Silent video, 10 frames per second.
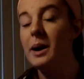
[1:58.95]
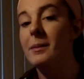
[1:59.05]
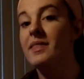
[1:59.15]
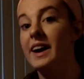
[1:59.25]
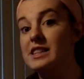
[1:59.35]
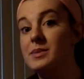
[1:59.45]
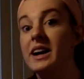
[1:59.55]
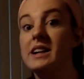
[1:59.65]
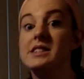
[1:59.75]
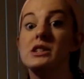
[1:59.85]
But that's
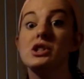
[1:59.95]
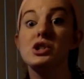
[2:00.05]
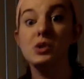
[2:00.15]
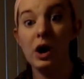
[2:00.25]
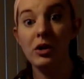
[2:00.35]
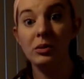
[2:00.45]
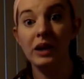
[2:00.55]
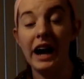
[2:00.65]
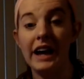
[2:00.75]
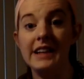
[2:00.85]
because the strobe
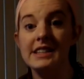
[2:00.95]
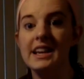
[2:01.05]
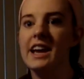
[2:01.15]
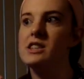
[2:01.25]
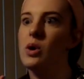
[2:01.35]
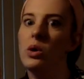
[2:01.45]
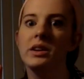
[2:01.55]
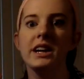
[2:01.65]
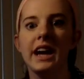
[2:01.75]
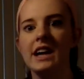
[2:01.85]
light is
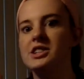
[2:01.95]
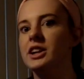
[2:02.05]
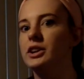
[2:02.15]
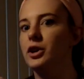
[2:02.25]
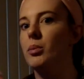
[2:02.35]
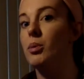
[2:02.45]
only catching little